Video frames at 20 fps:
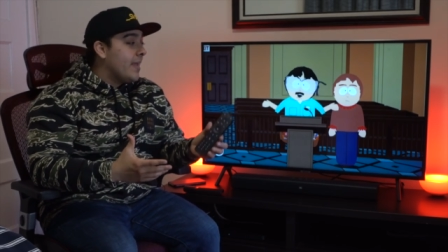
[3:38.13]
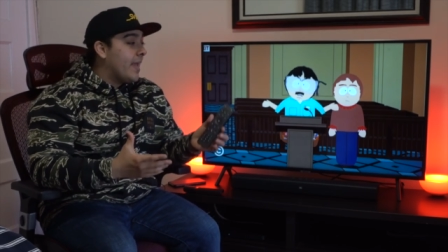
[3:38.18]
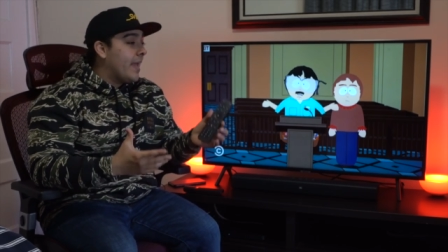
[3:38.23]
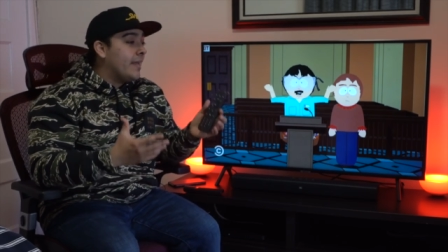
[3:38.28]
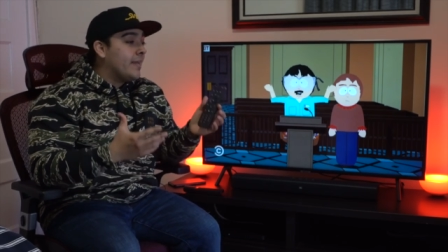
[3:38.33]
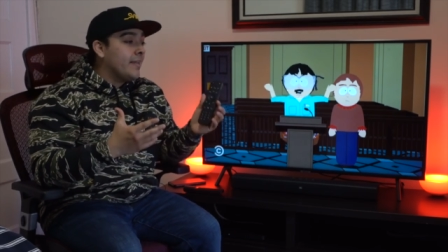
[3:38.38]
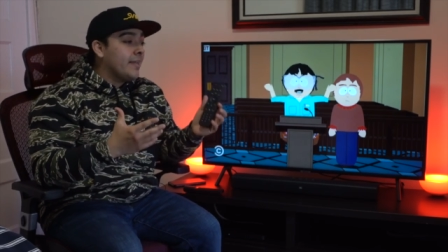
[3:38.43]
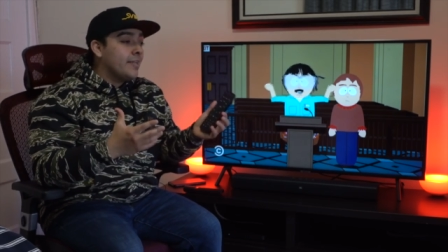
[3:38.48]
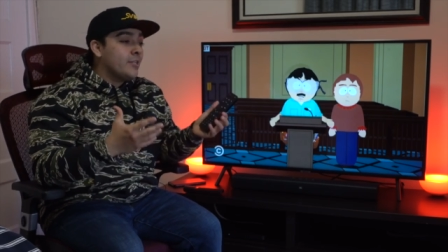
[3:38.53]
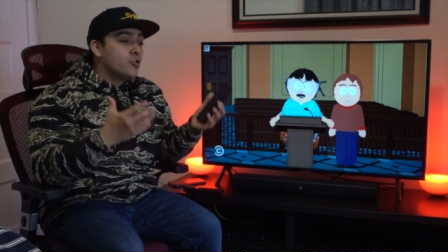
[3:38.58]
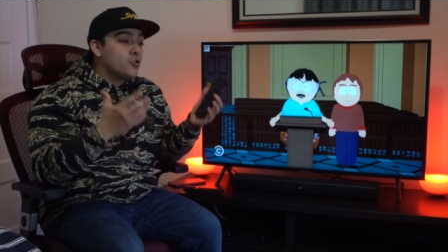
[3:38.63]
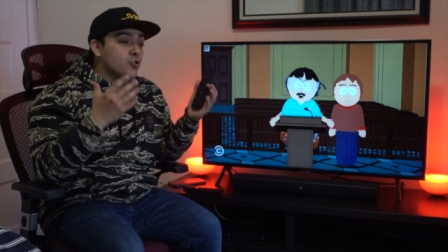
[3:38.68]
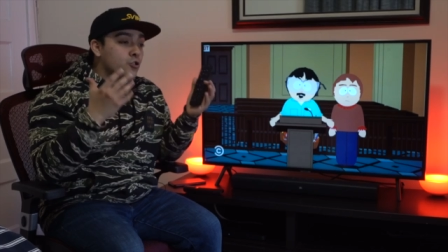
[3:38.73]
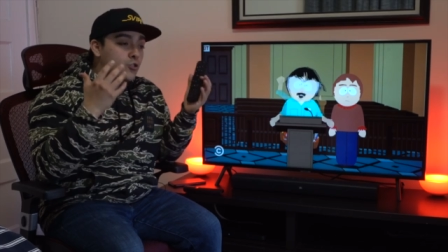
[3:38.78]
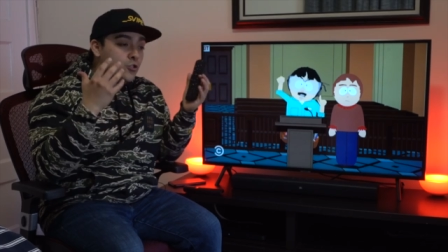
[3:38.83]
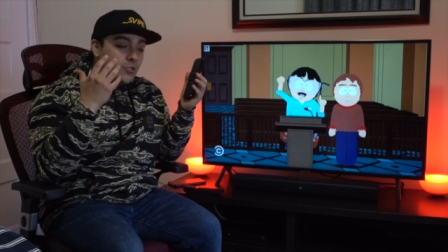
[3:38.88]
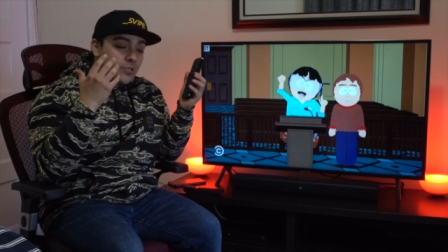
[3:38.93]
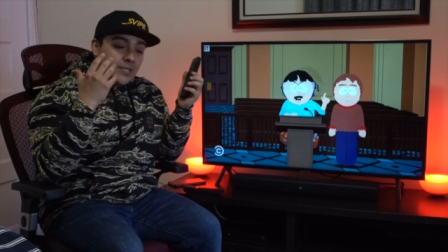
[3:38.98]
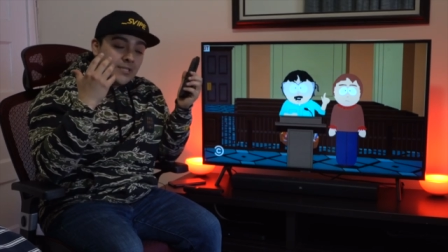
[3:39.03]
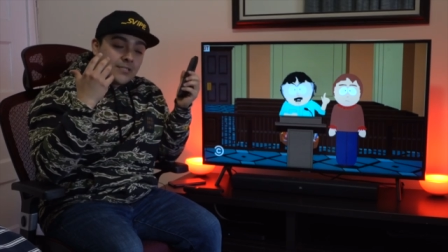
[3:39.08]
and it
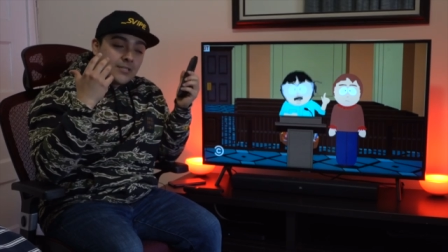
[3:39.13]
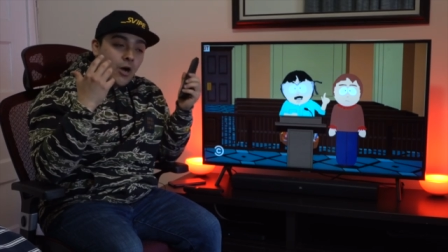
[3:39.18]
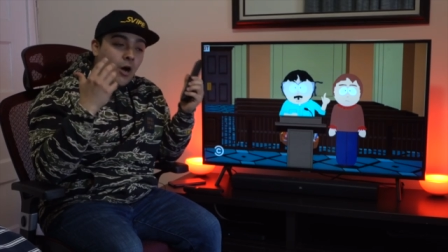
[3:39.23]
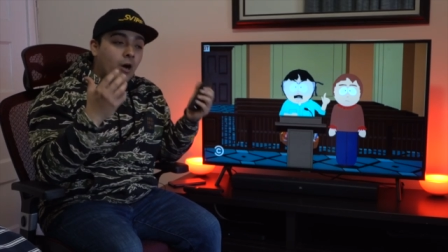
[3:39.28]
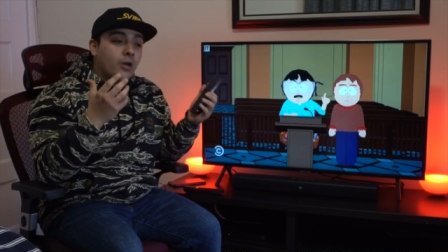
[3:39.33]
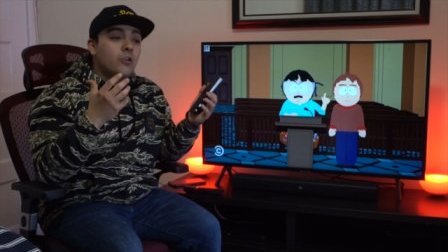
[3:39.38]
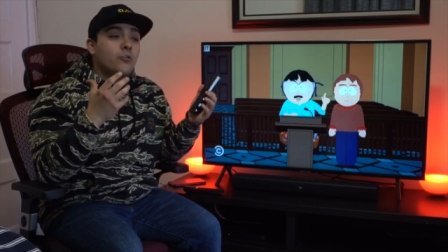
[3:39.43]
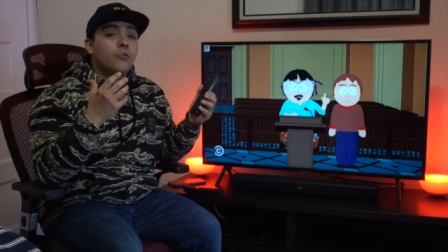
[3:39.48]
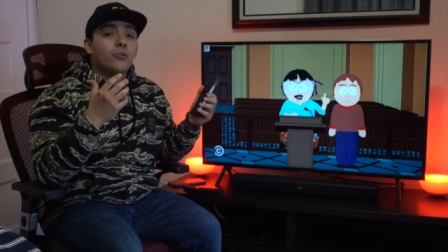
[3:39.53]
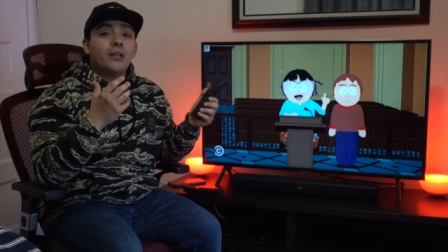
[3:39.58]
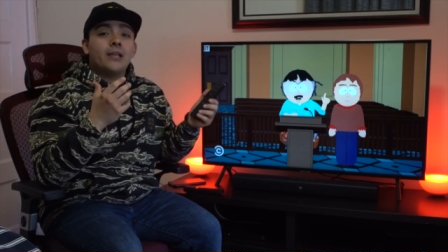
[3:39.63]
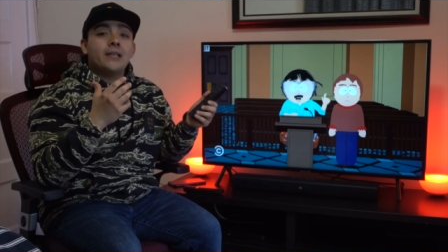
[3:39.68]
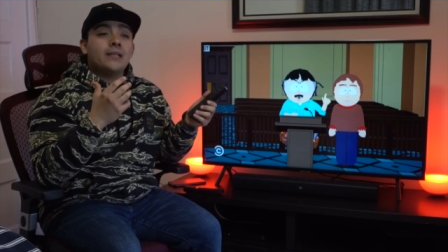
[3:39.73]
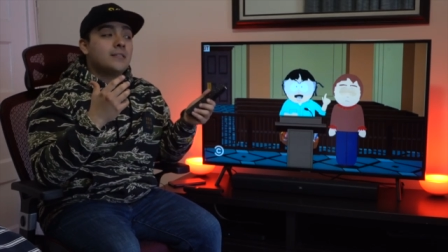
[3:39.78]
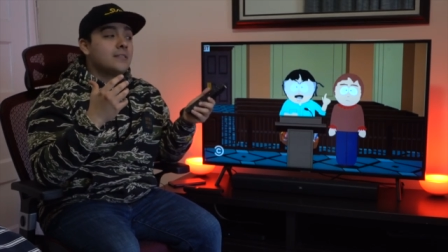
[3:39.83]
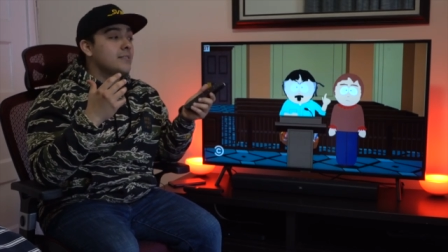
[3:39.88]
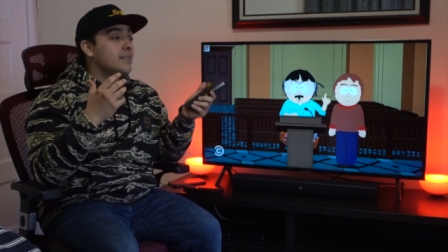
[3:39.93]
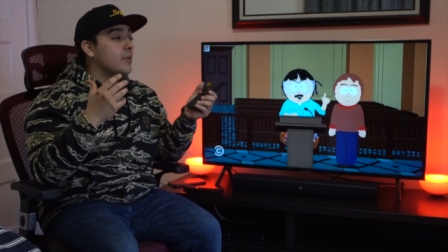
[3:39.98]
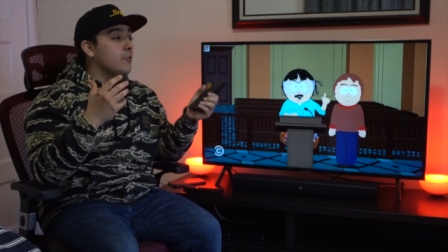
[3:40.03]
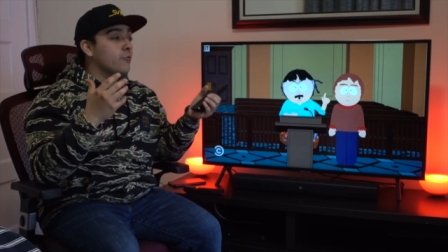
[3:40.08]
just, this audio
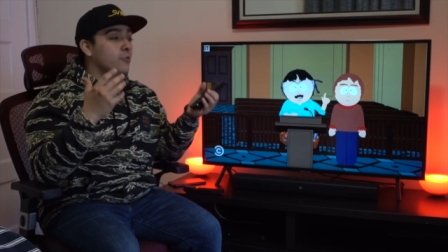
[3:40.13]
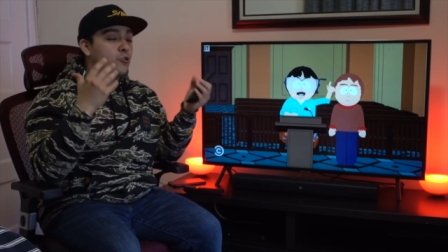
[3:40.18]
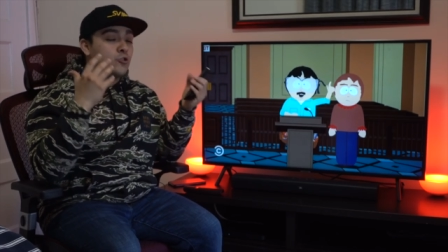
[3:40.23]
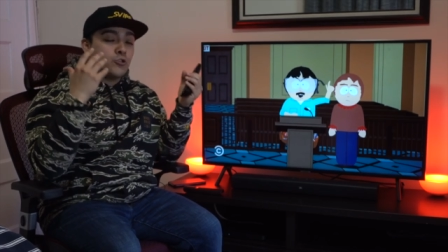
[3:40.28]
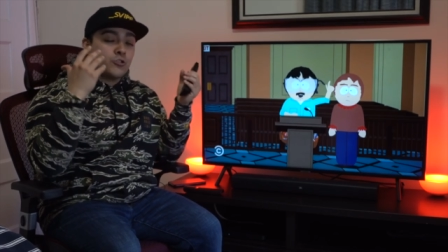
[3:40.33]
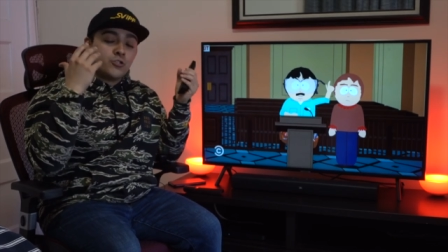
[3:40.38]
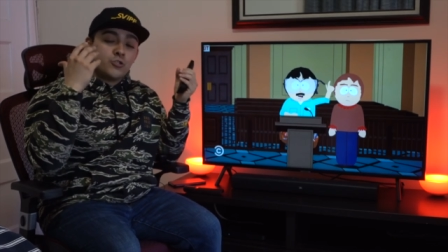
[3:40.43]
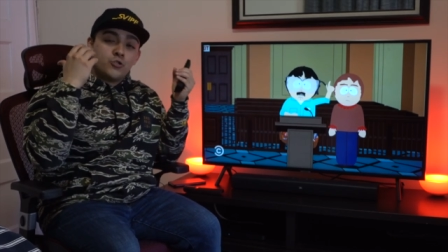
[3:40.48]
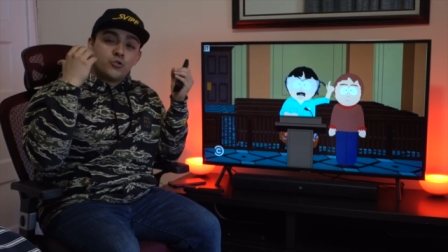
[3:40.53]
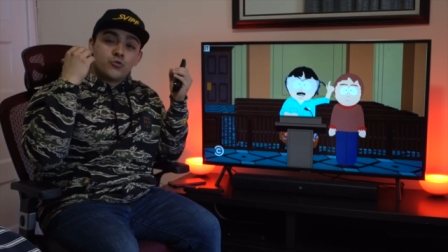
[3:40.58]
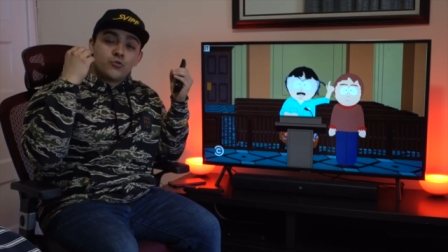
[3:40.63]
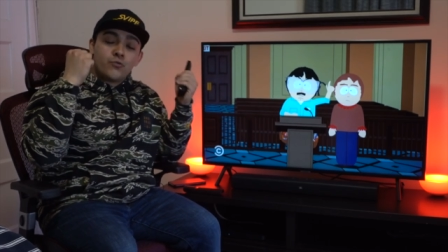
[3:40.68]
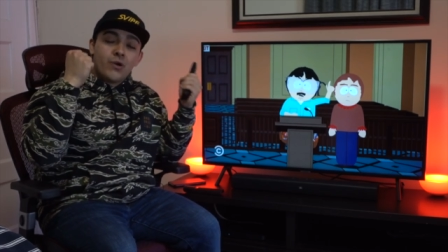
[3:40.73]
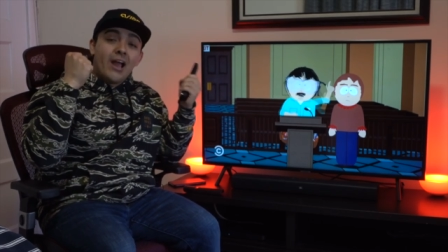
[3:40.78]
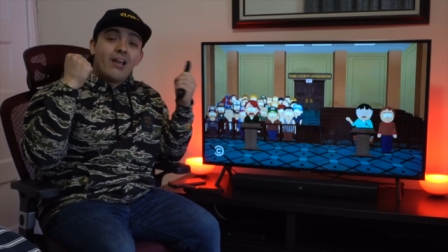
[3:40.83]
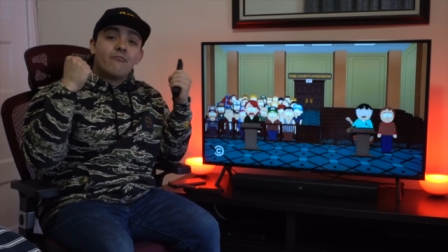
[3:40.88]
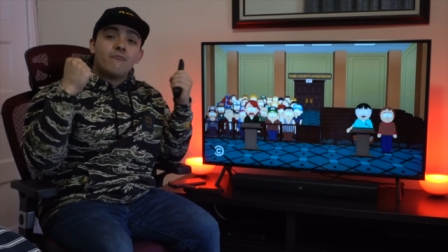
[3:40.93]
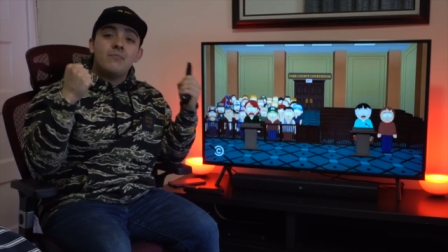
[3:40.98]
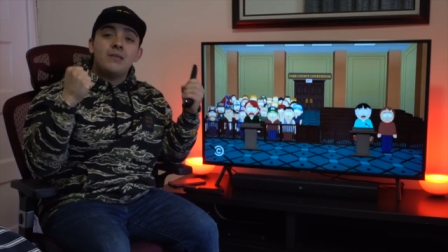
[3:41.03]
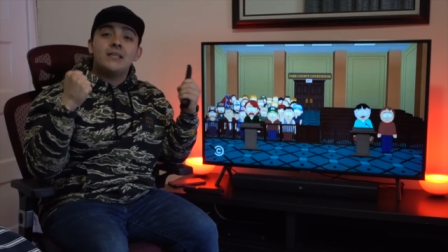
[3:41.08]
latency would just
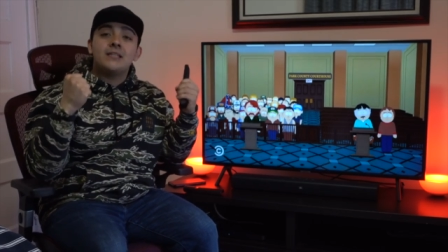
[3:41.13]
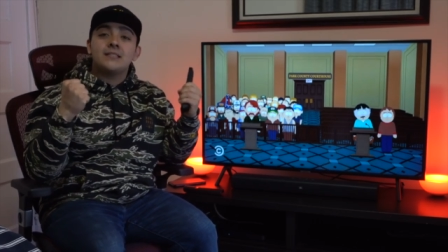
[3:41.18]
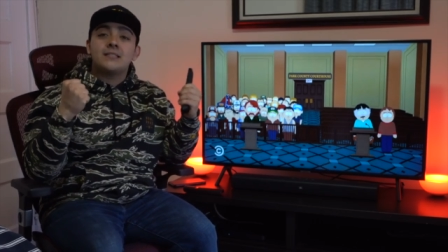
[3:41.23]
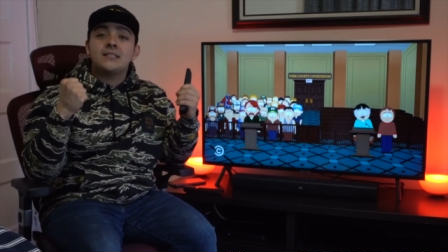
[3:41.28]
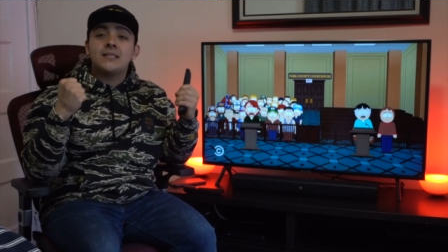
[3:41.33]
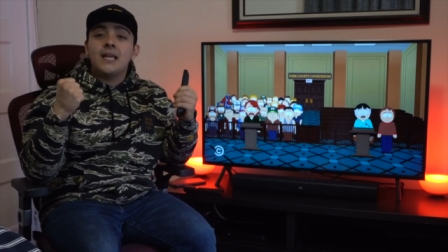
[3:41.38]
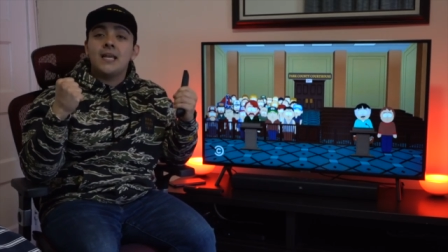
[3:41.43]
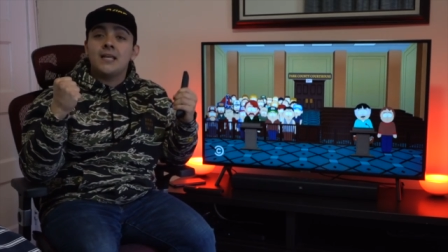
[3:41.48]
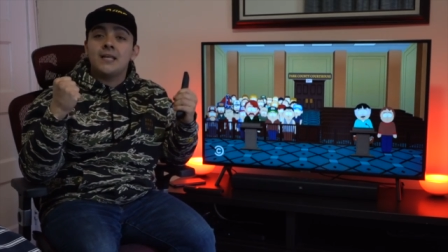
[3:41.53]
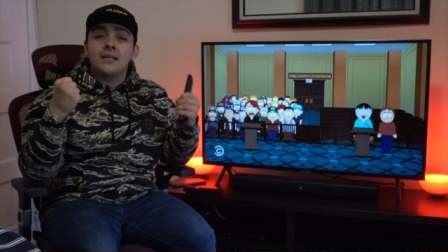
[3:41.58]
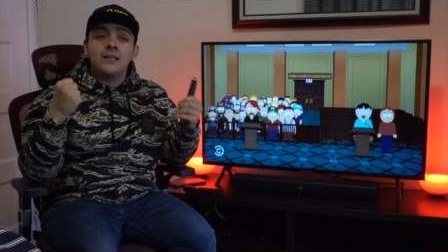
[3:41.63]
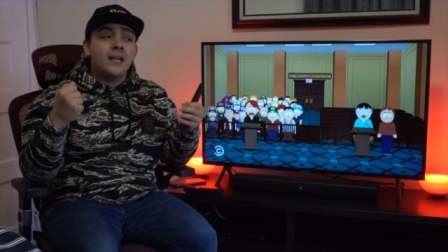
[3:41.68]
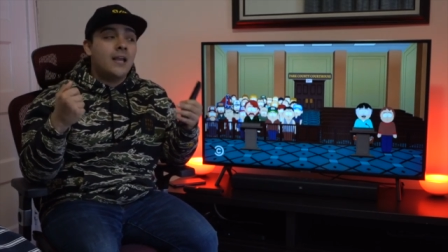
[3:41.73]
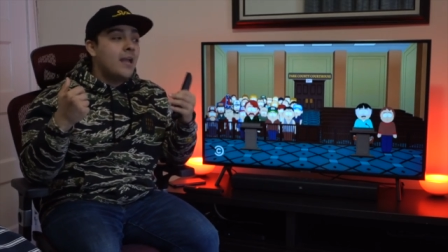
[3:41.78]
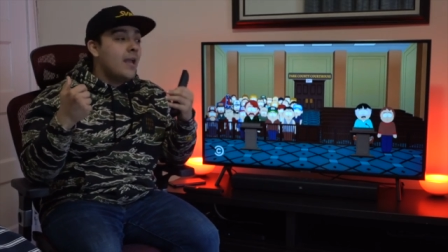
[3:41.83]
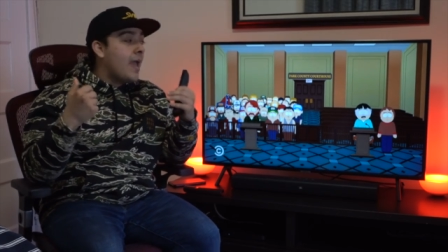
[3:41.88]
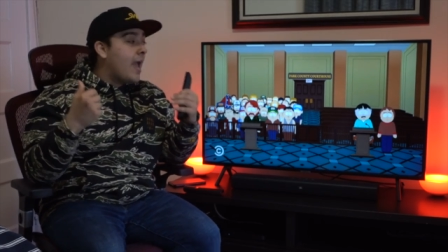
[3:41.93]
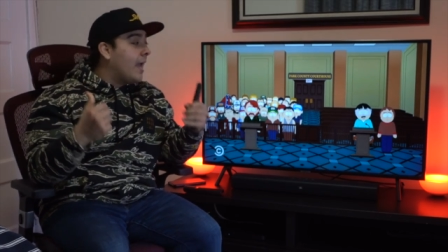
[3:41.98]
drive me insane